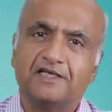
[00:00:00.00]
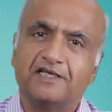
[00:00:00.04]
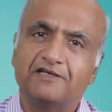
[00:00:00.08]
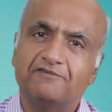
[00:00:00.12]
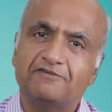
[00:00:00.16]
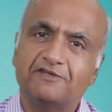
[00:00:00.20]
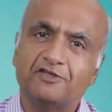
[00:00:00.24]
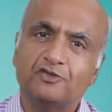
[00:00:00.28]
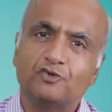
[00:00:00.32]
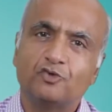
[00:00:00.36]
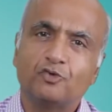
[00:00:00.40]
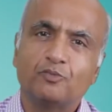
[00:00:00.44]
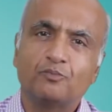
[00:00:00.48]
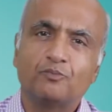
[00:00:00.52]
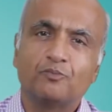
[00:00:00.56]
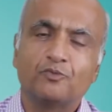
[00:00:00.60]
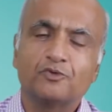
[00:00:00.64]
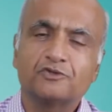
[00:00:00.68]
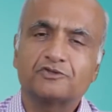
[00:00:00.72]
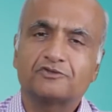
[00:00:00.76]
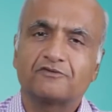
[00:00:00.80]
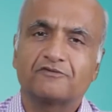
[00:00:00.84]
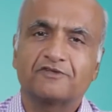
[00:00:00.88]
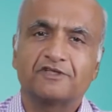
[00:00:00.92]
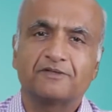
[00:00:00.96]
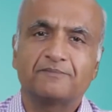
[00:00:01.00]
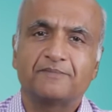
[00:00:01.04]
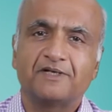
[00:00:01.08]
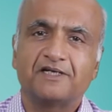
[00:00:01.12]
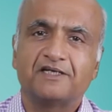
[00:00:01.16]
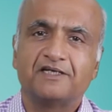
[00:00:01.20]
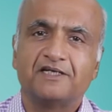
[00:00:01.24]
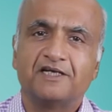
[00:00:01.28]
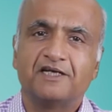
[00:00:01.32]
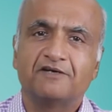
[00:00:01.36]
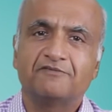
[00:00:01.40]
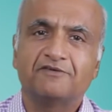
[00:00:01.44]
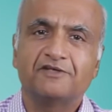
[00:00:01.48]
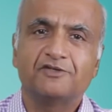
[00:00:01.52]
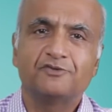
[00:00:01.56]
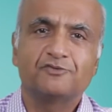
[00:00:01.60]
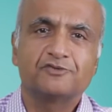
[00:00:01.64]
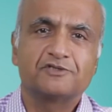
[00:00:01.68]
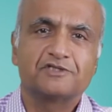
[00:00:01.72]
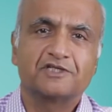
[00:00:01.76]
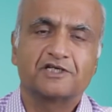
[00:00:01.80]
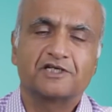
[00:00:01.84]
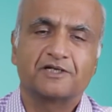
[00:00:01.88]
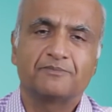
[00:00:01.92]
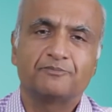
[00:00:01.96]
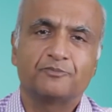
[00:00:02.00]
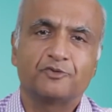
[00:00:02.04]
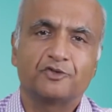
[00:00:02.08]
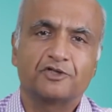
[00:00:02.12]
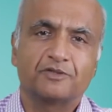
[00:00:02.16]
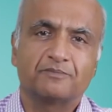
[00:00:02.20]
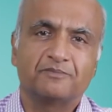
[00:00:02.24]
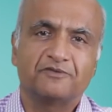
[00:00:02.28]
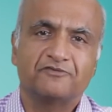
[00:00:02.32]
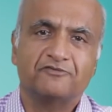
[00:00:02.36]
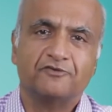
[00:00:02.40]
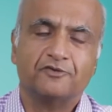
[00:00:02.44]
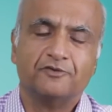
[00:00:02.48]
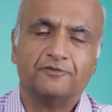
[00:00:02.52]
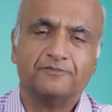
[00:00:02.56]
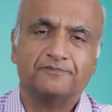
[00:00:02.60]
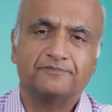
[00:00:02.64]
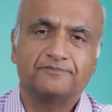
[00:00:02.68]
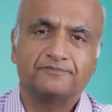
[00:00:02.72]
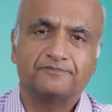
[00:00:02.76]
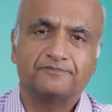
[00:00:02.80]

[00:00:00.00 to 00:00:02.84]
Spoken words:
even though most of them had never used a computer before.